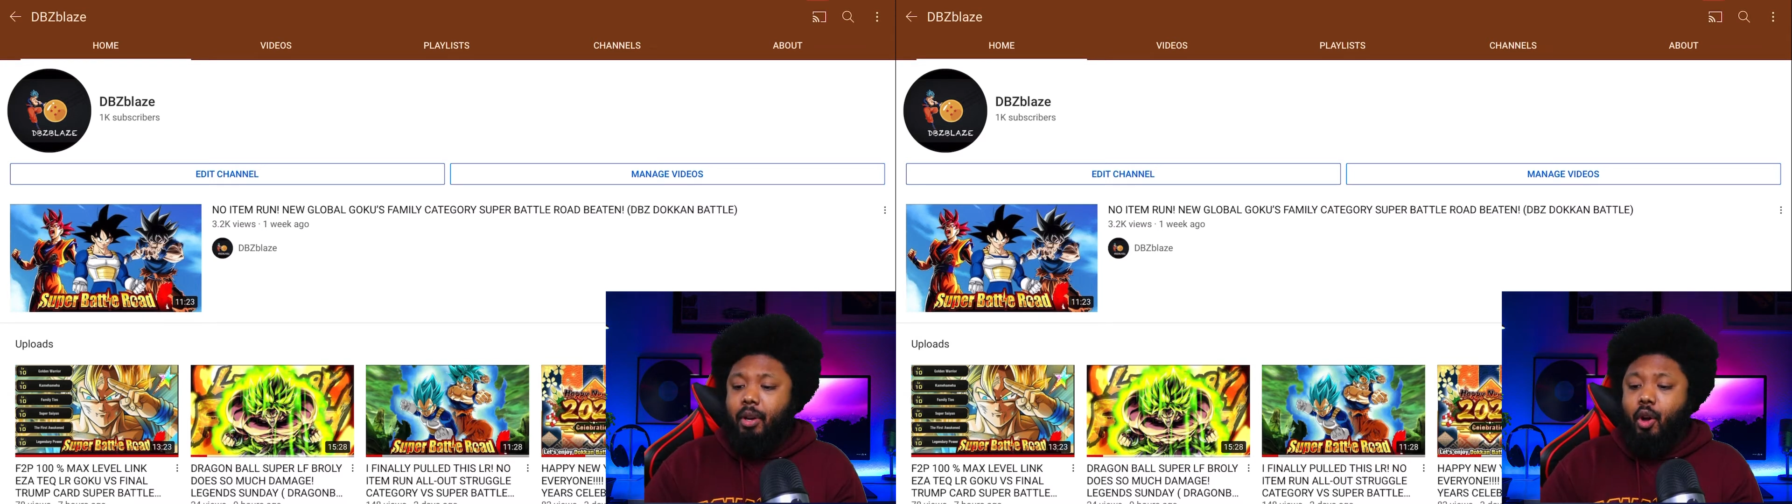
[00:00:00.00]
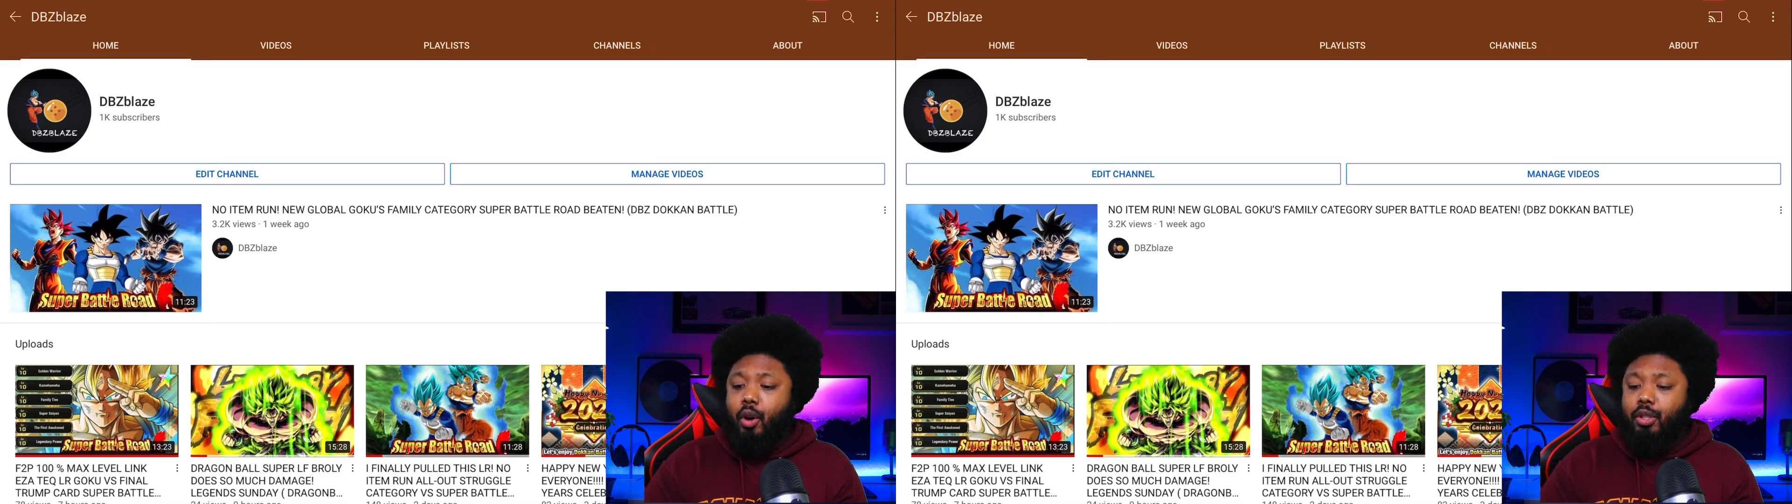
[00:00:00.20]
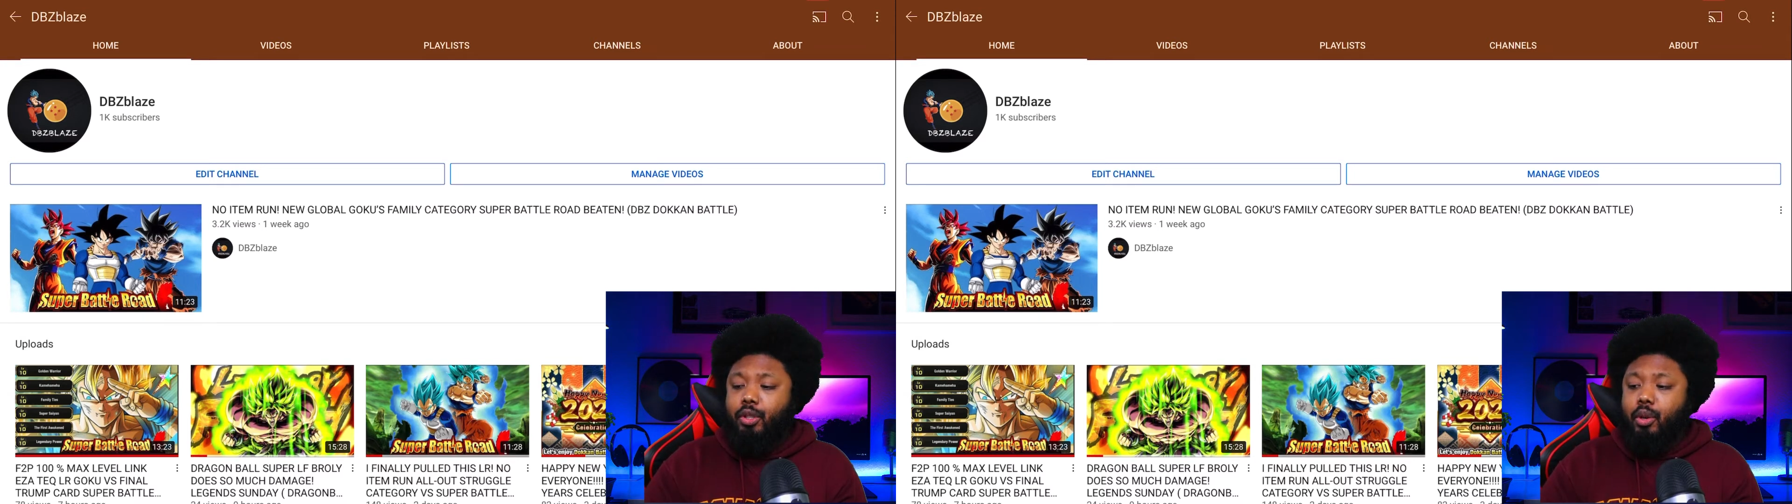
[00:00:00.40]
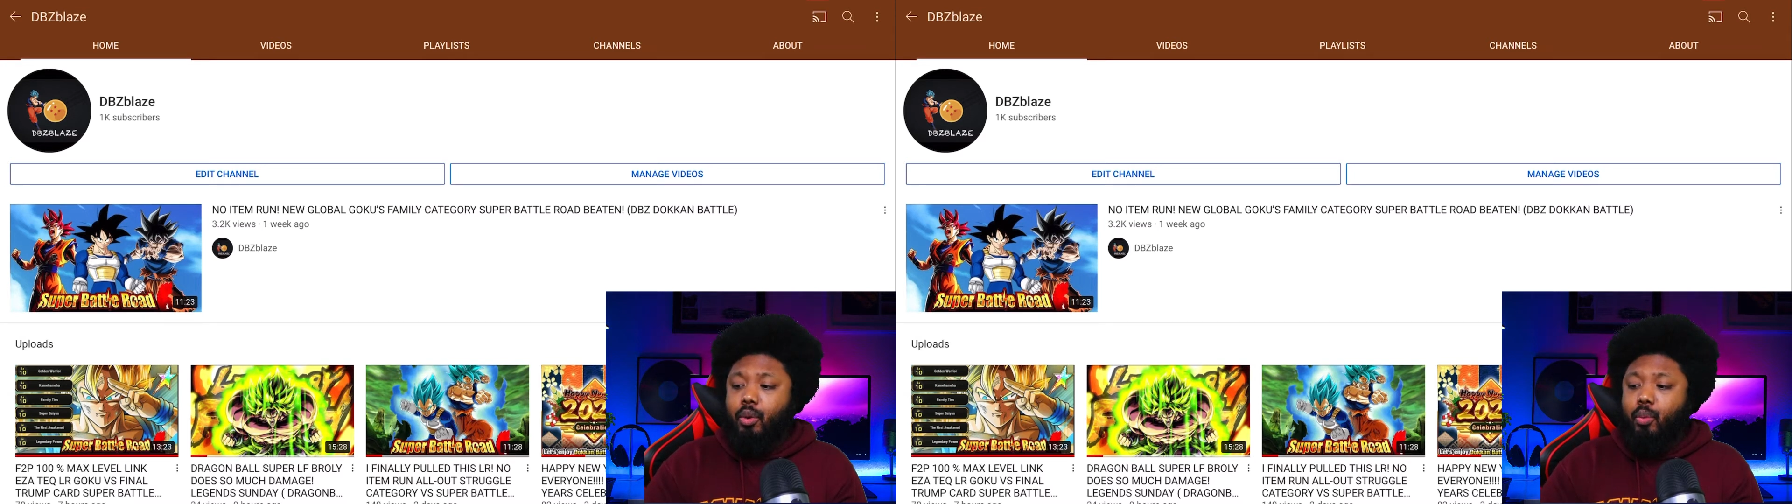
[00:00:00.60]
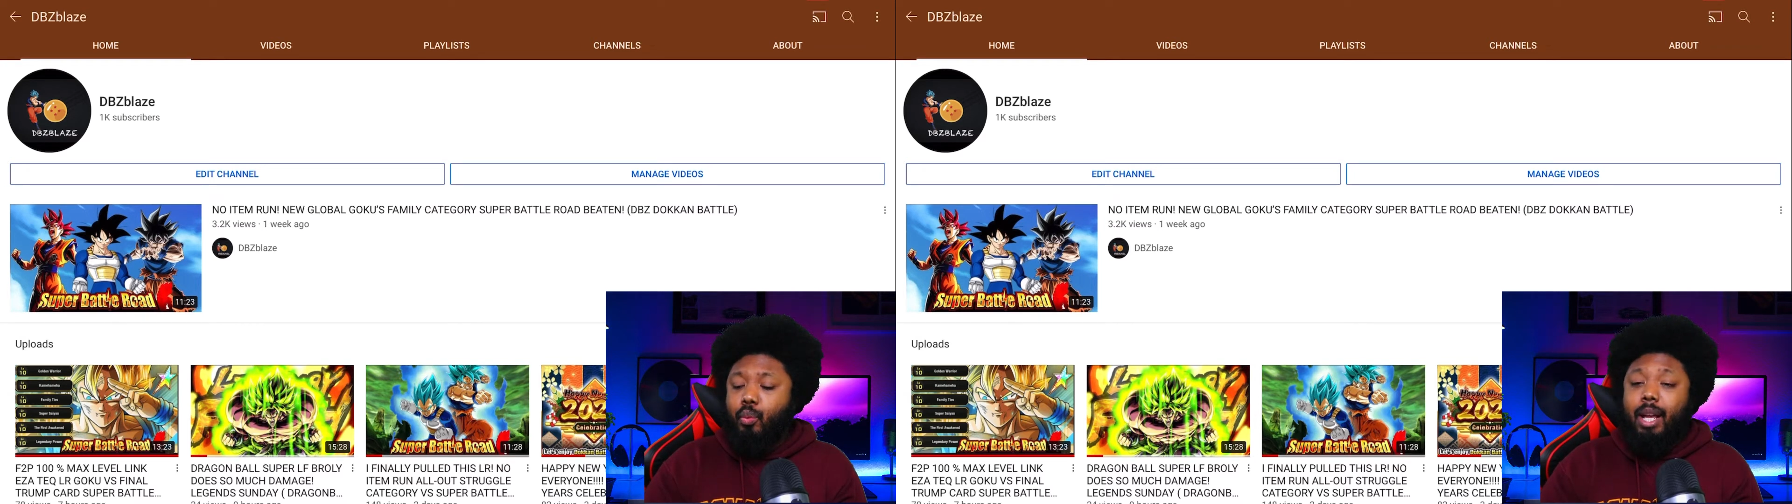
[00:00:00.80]
and
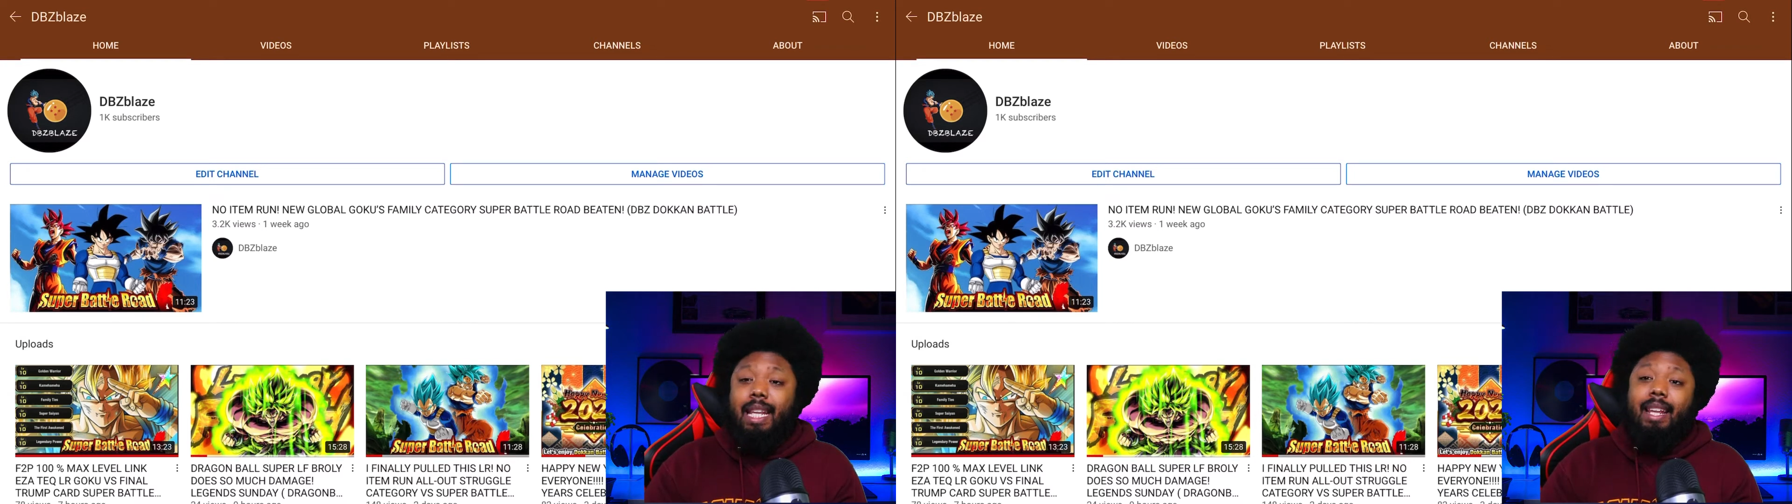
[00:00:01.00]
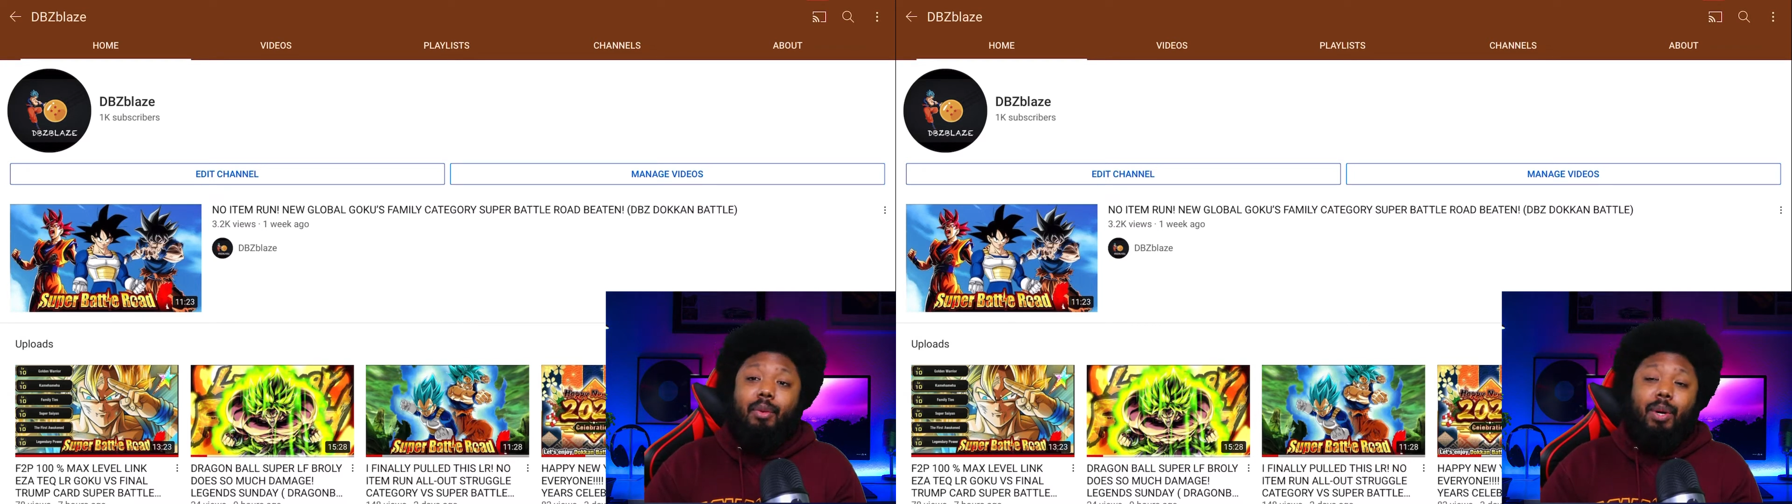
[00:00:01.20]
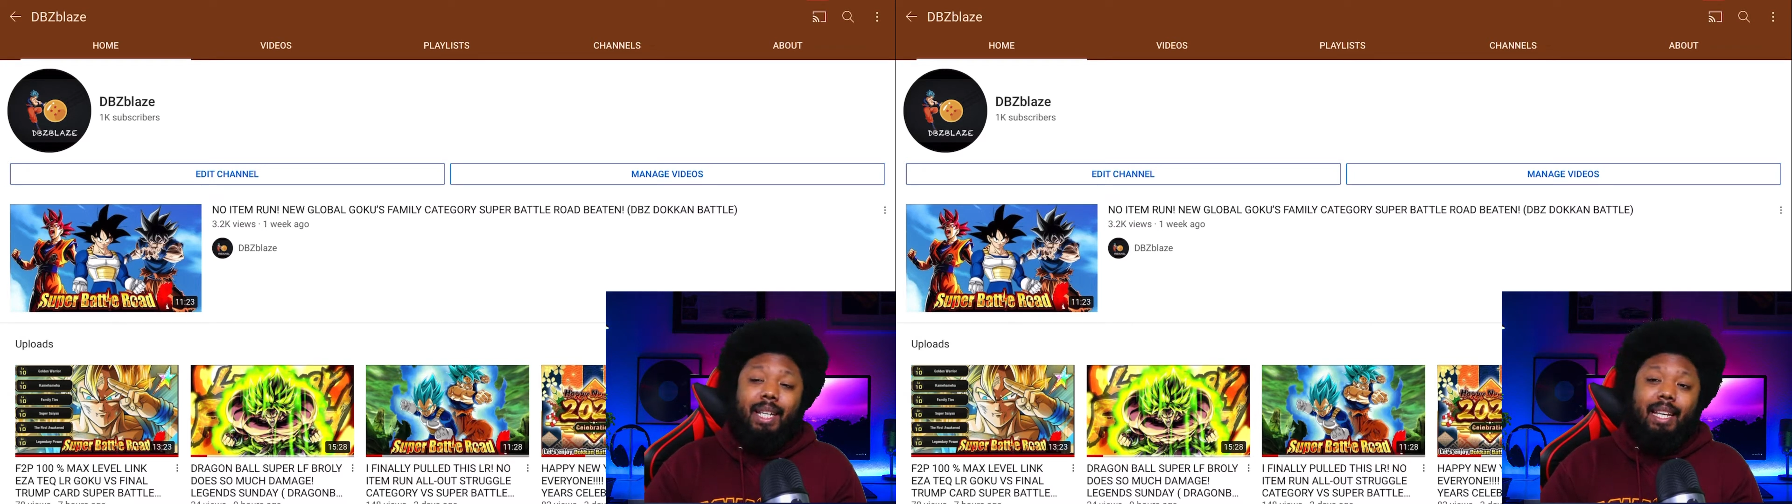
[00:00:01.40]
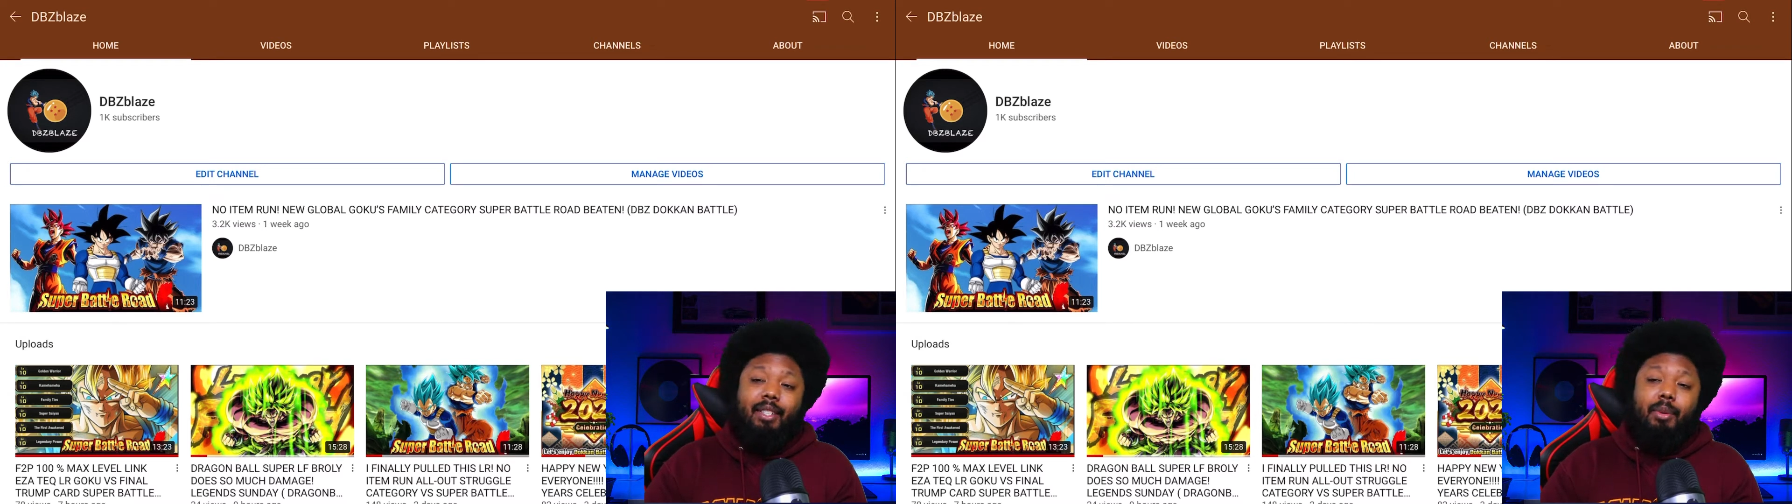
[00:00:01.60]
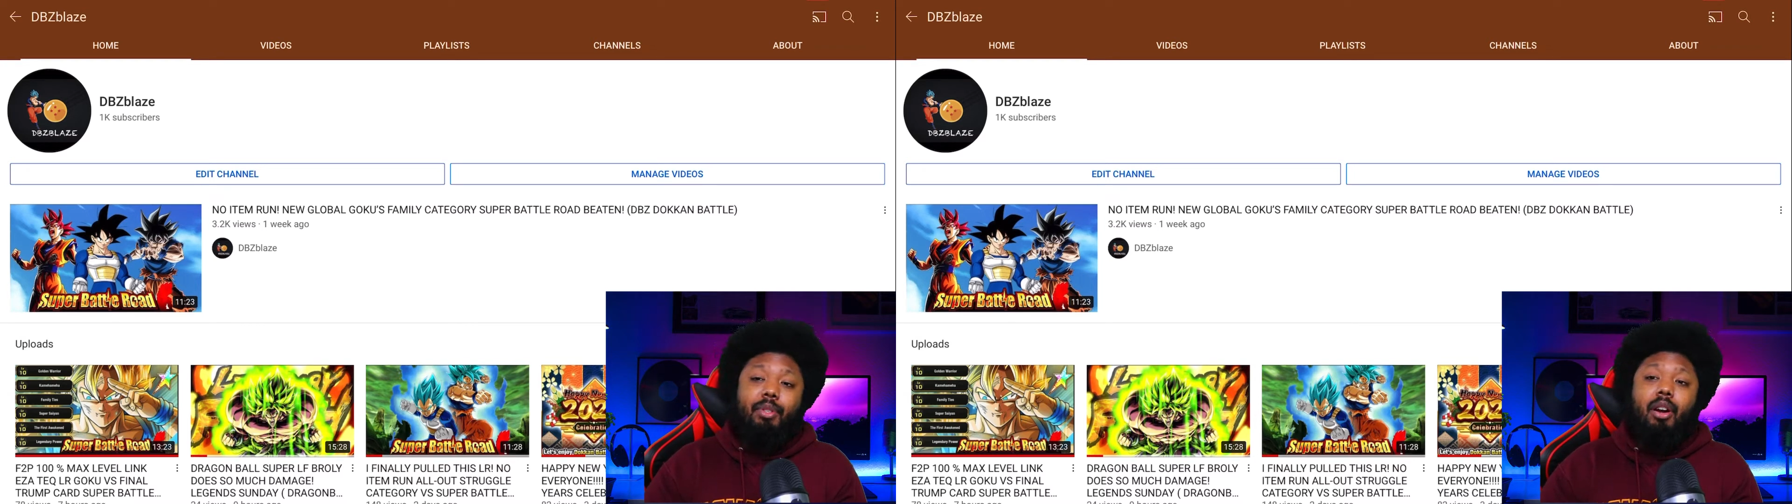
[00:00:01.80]
also with hitting 1k subs,